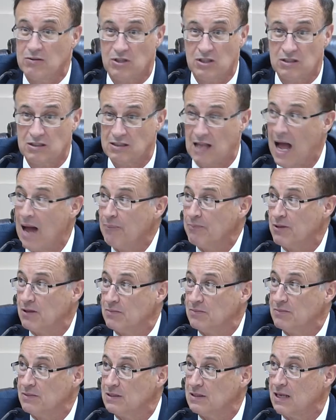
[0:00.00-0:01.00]
just stop them
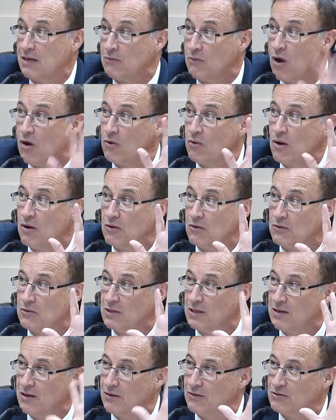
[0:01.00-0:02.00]
and say, whoa,
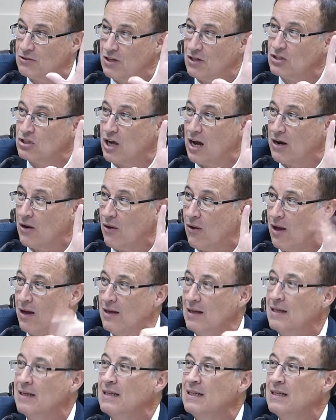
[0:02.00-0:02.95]
whoa, sunshine law.